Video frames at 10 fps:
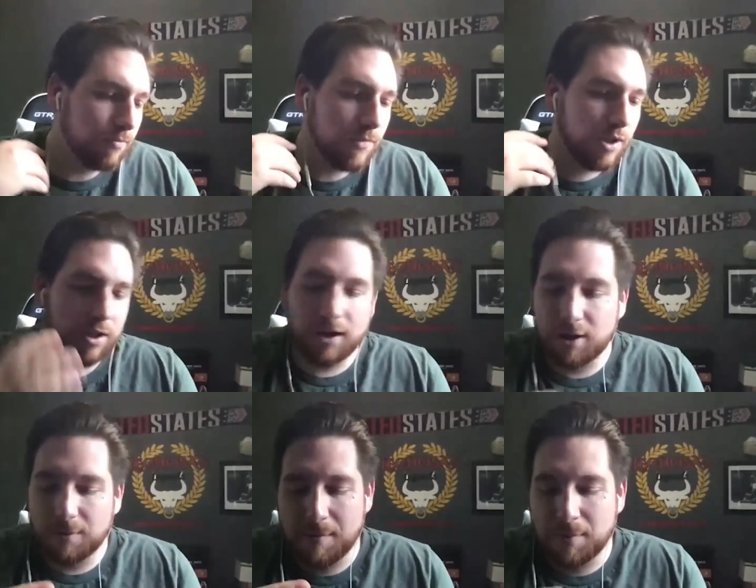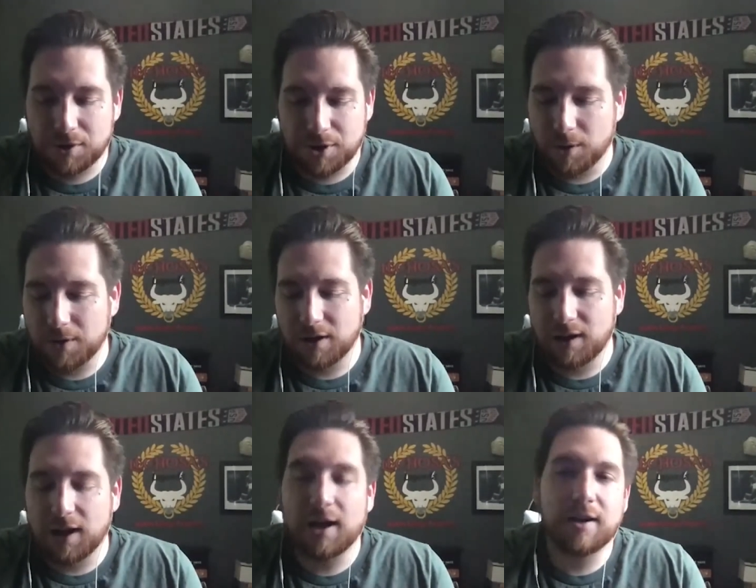you know, people show their
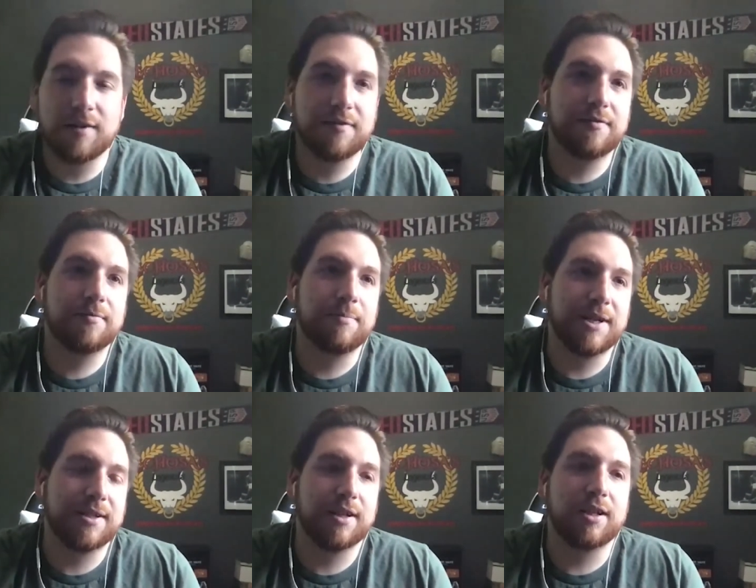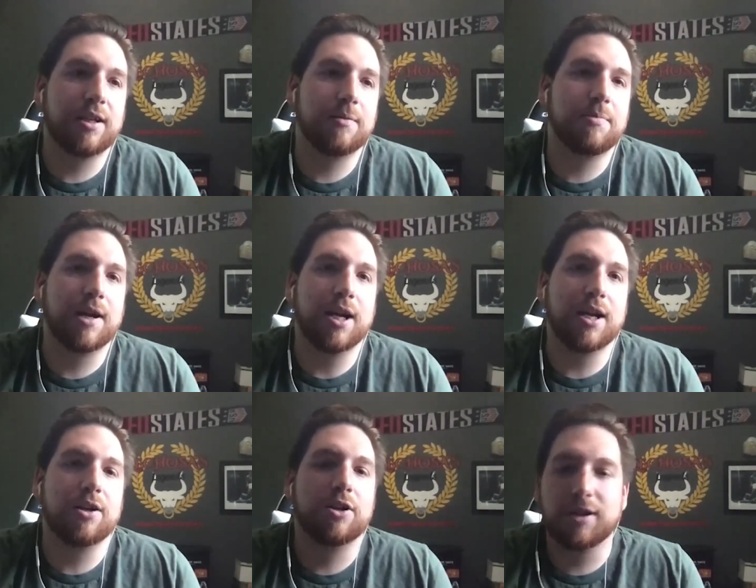love basically
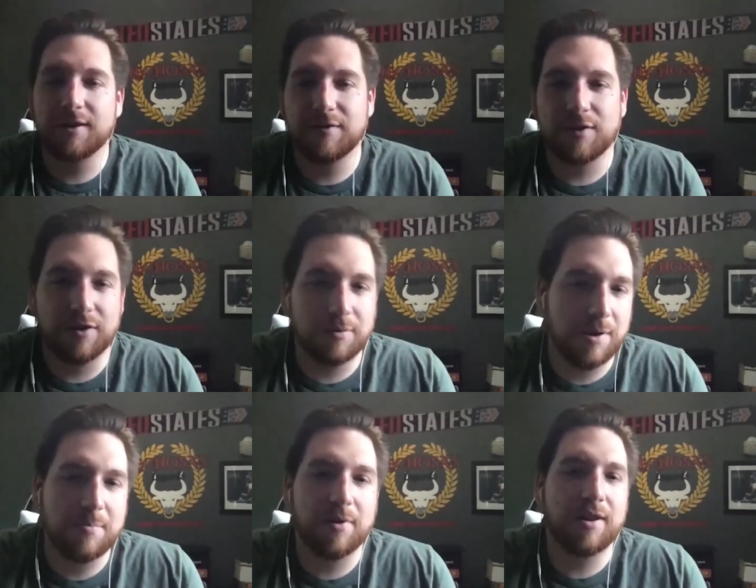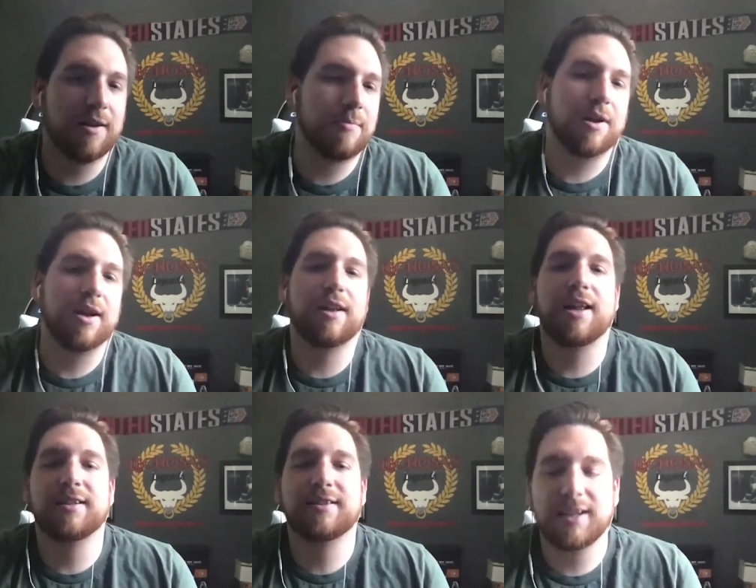by cooking for other people and by
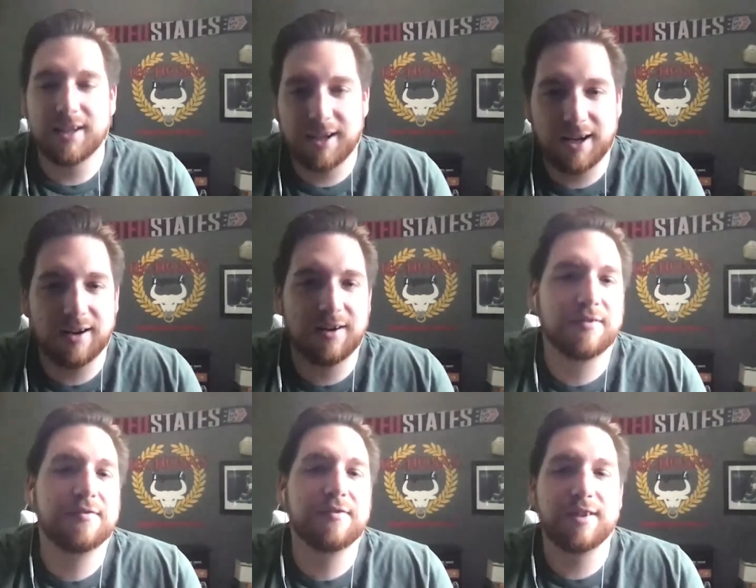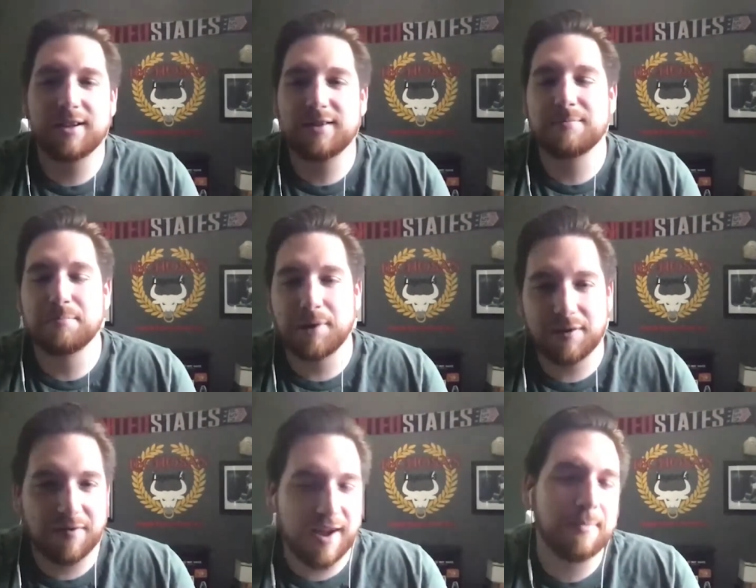like taking care of like big
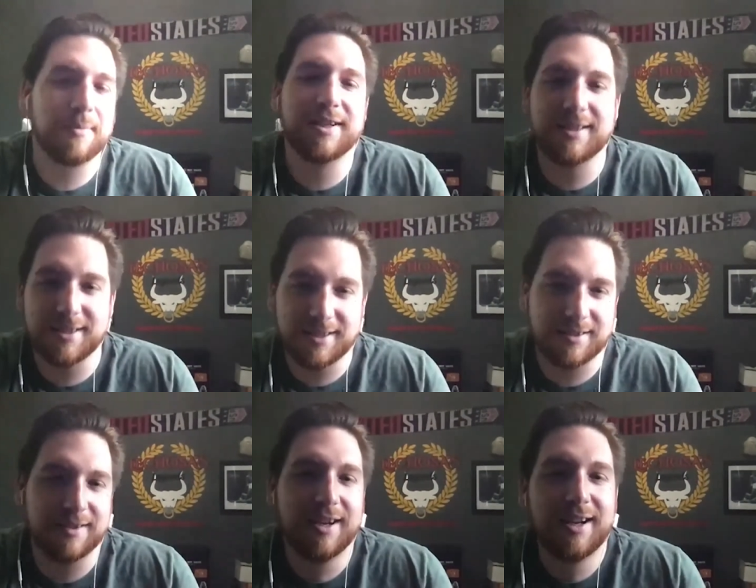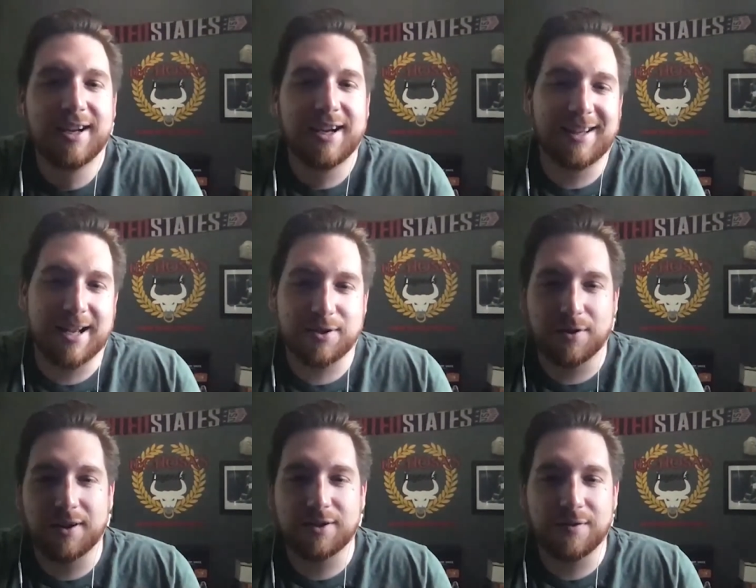families and and that sort of
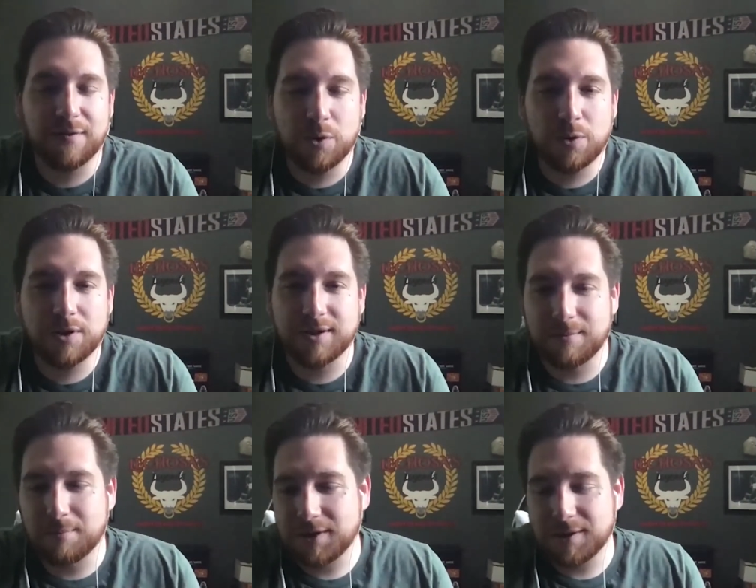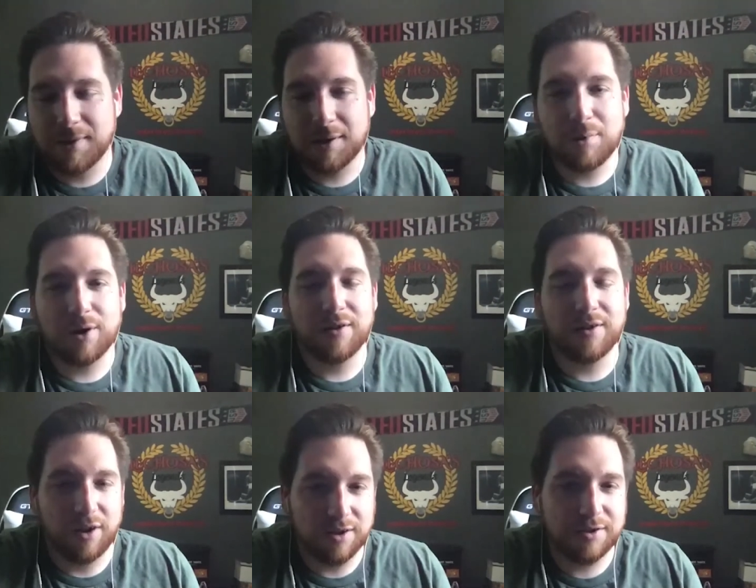thing. So food is a is a big part of the
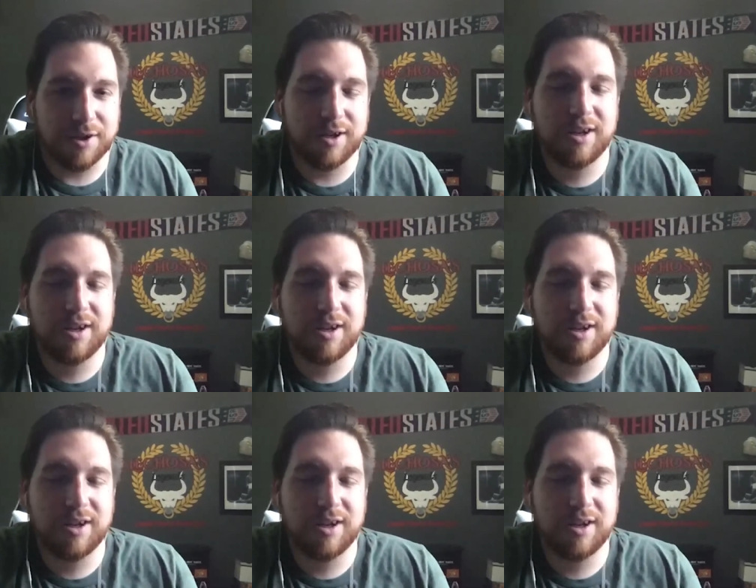culture.